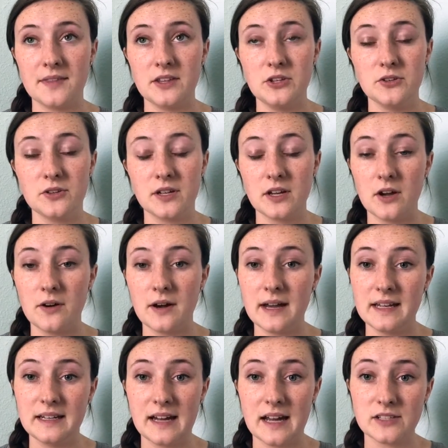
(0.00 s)
then you can go
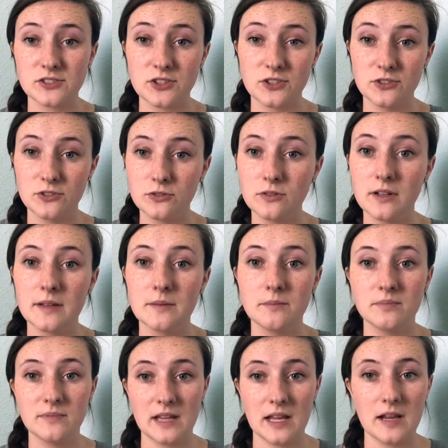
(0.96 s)
ahead and ask your doula, and
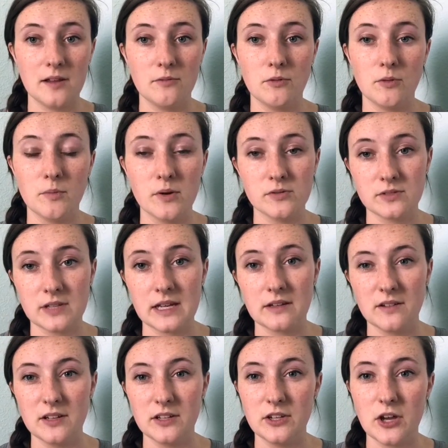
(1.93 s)
they will most
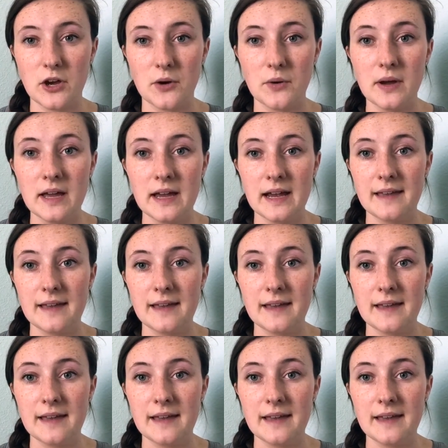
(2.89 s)
likely know,